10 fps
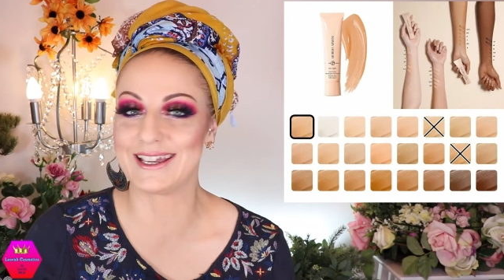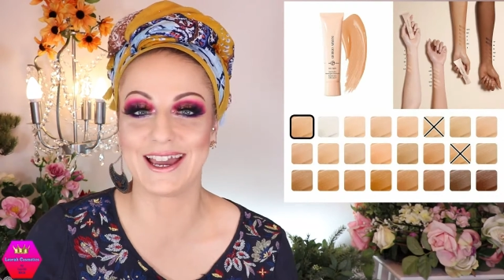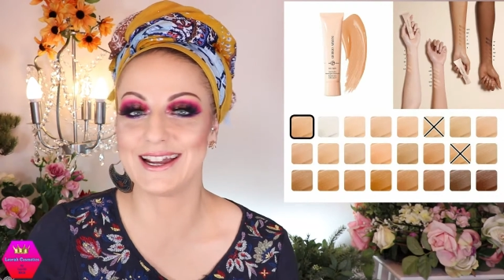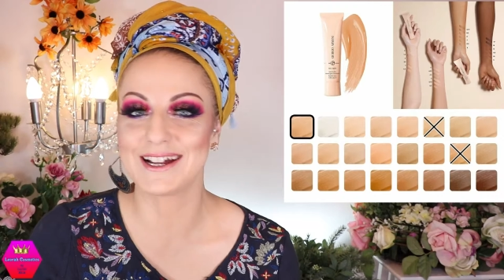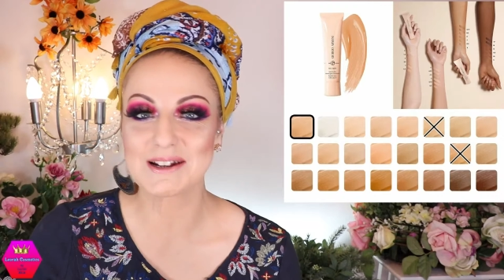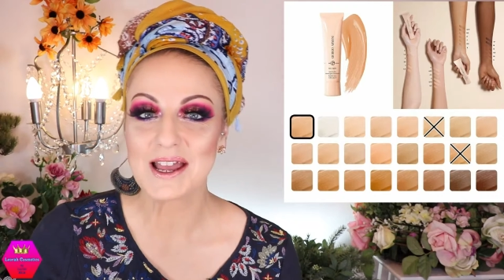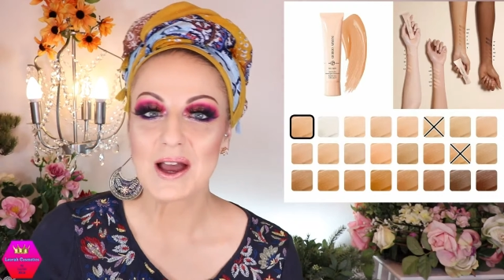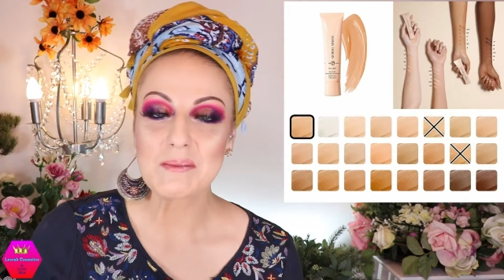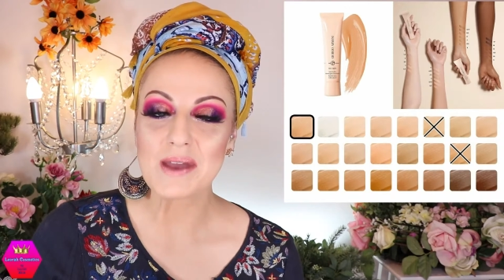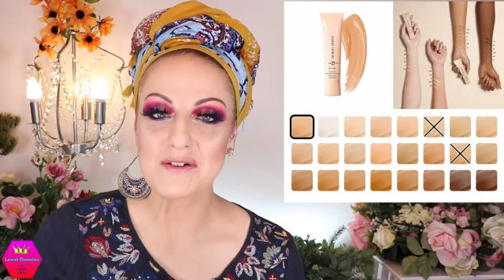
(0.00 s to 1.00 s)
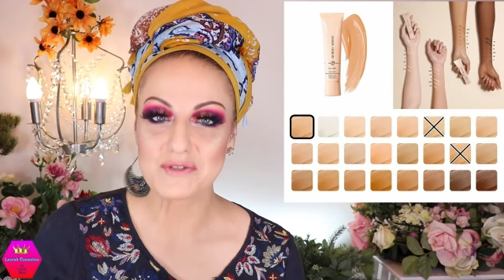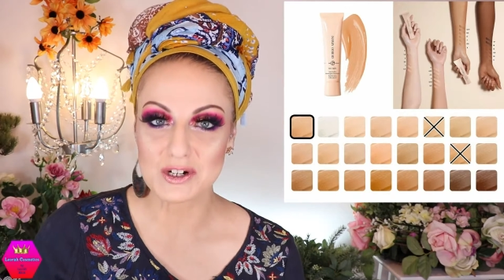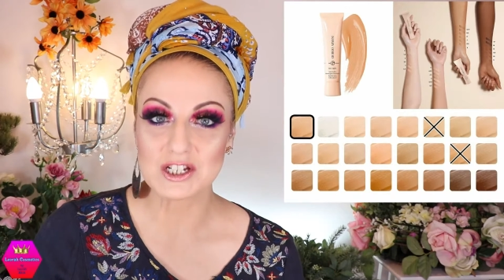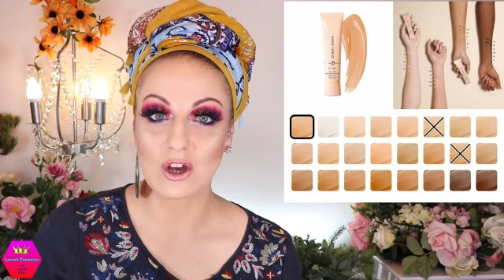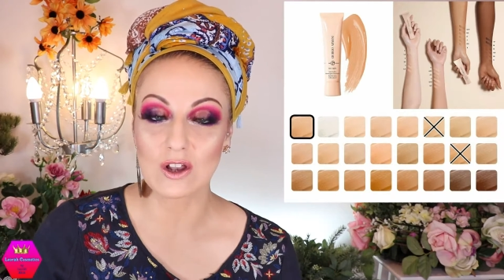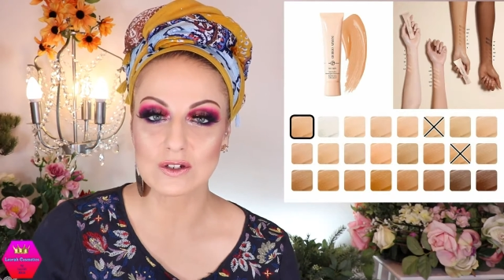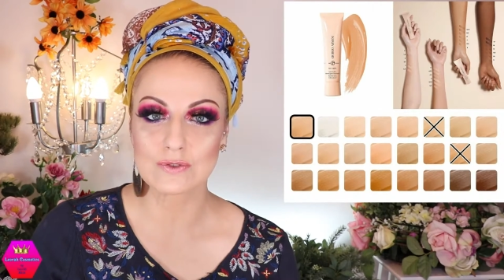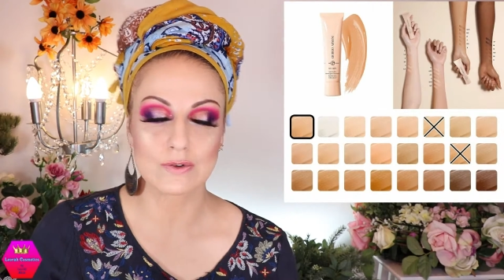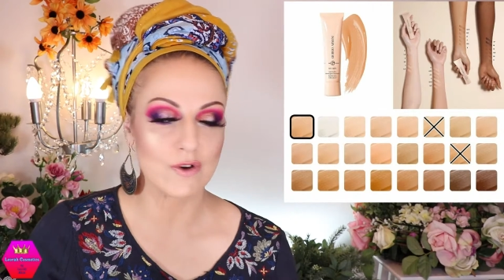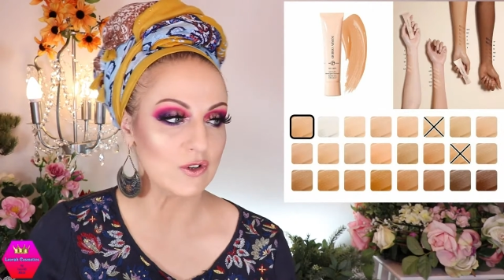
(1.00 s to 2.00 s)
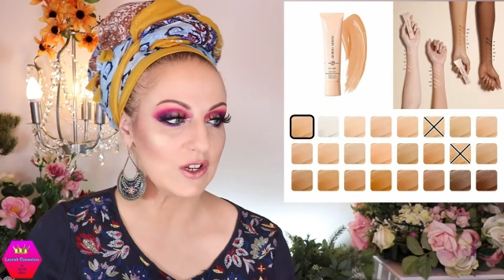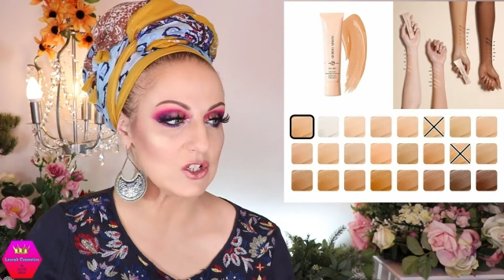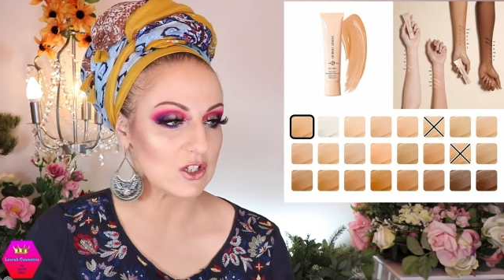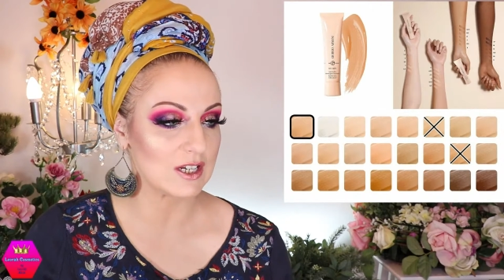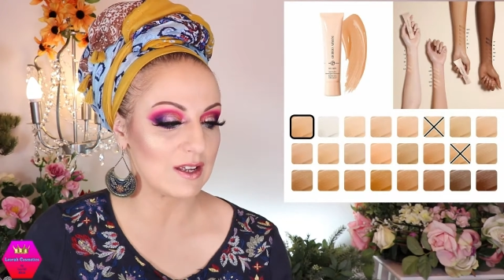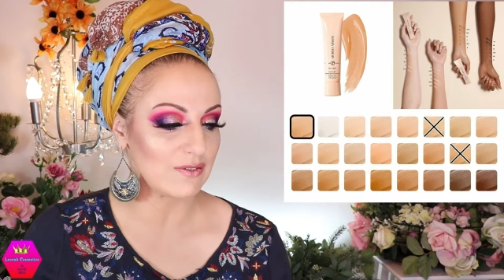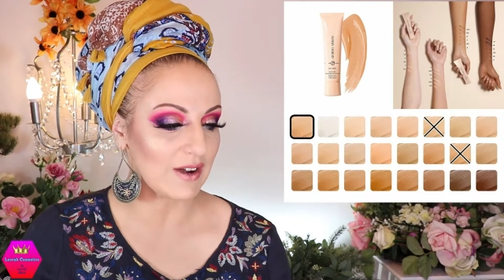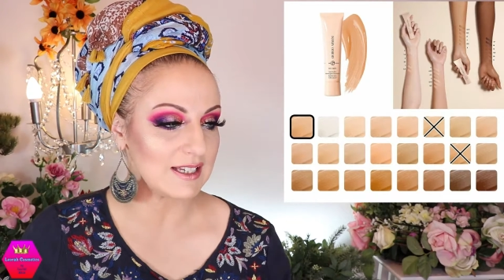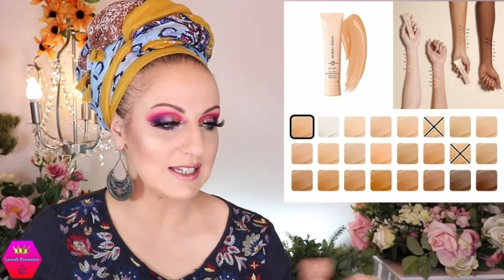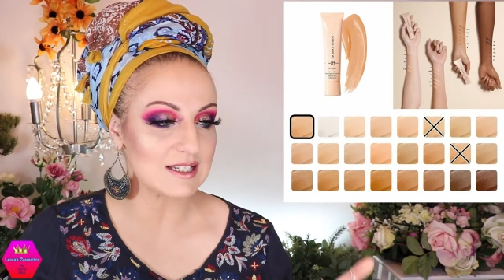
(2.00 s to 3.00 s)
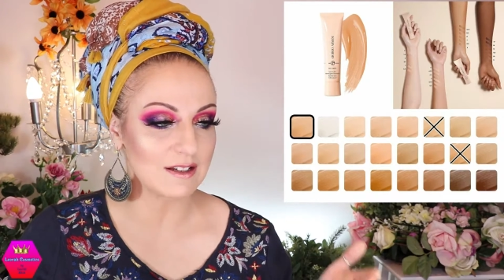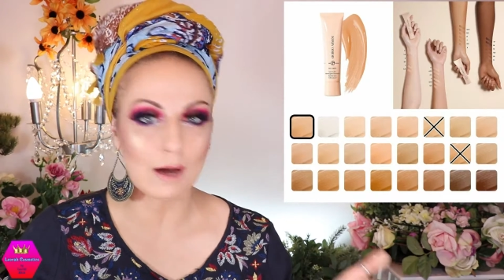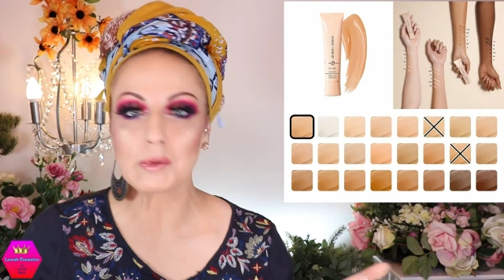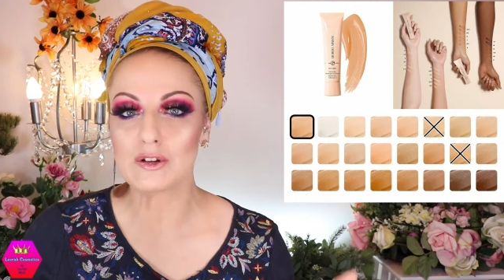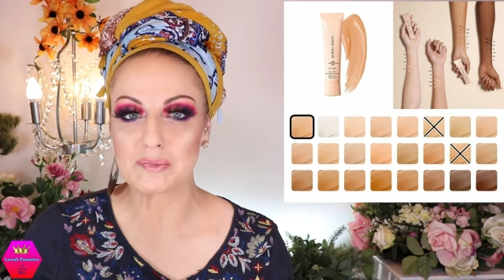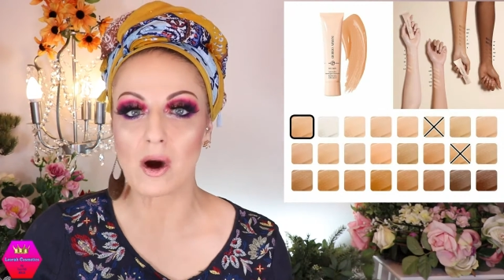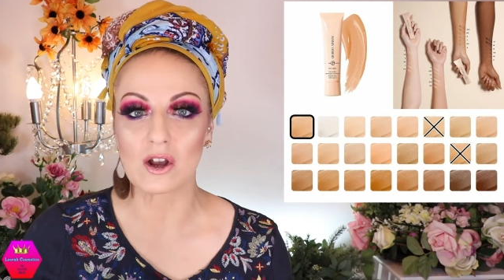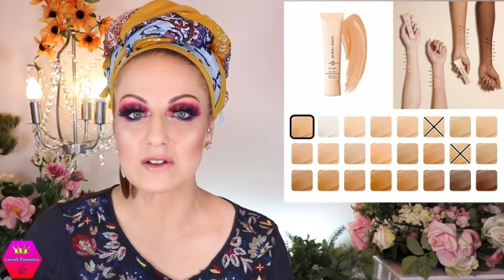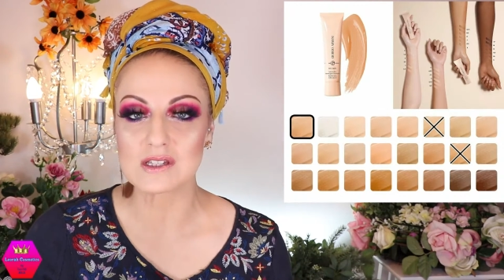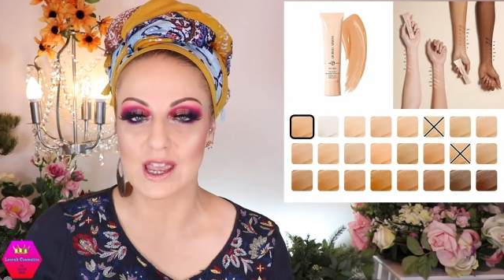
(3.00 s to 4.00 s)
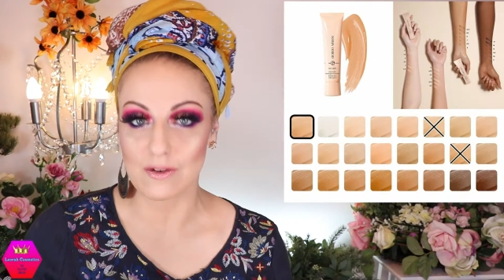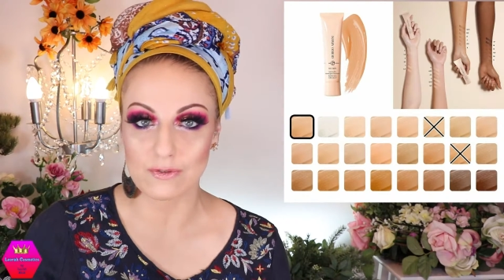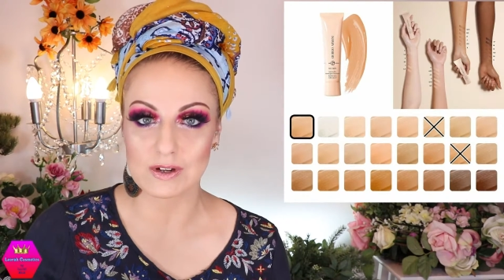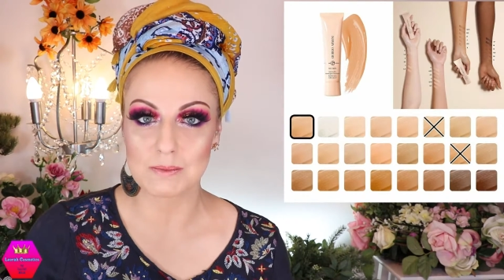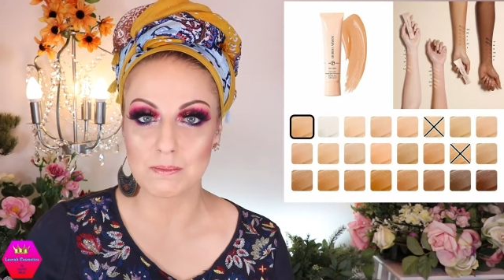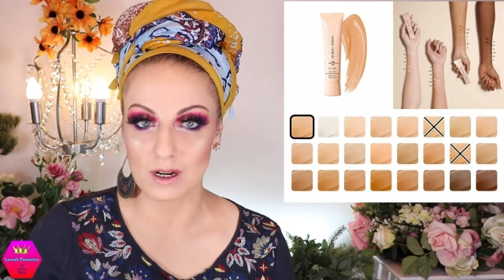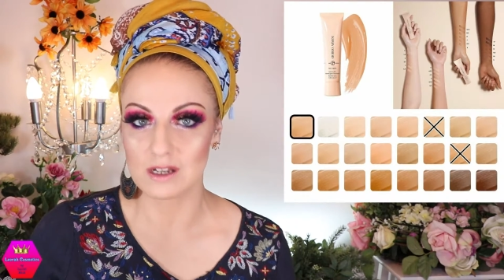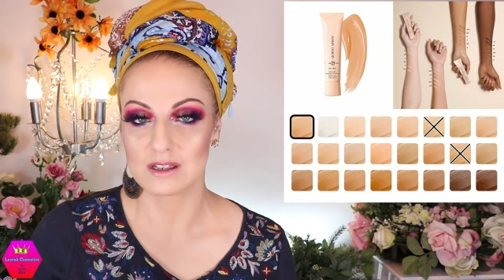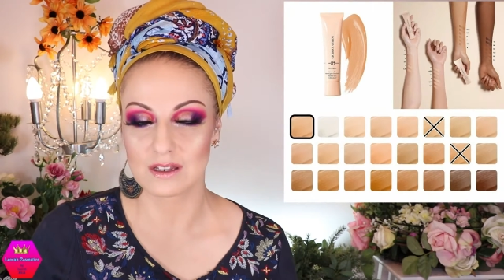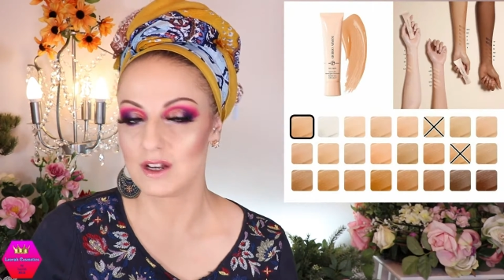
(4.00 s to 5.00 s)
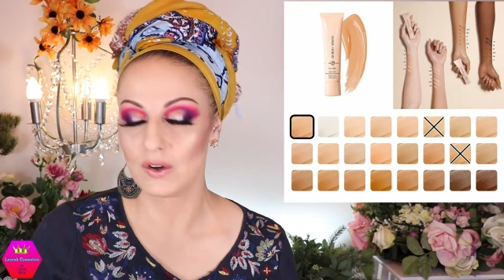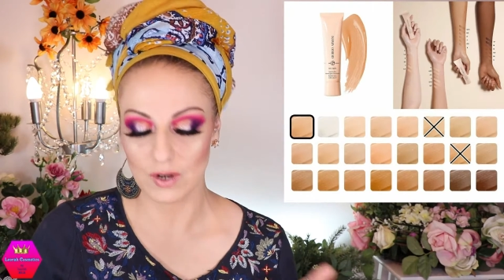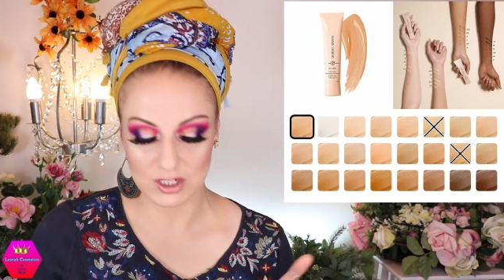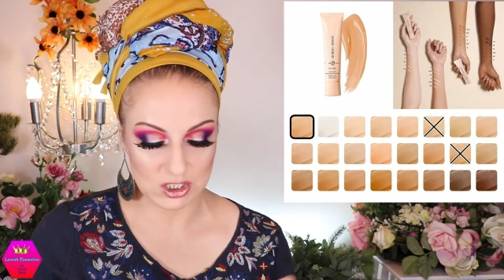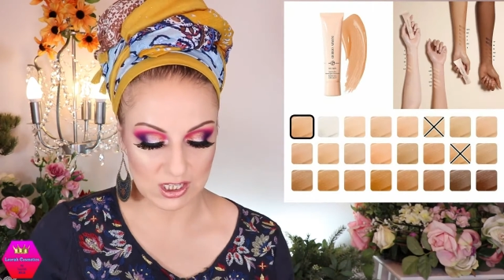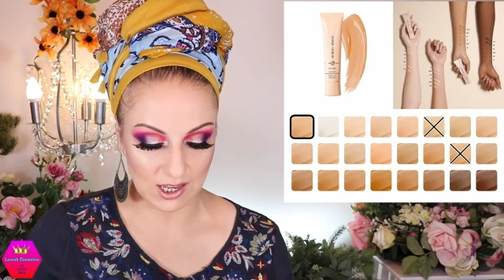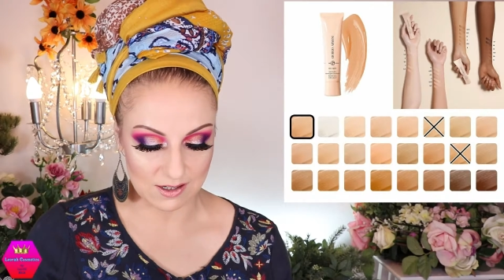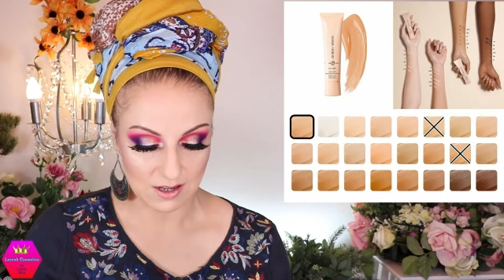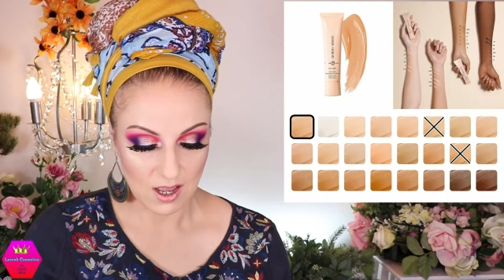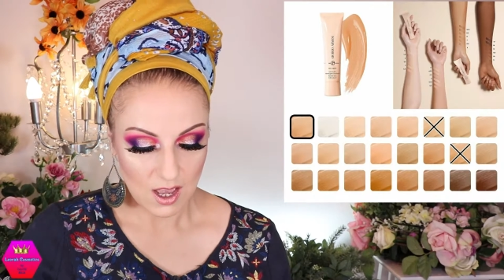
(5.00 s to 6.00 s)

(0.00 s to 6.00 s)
I cannot pay $40 for foundation if I need a couple of bottles every month you know I just can't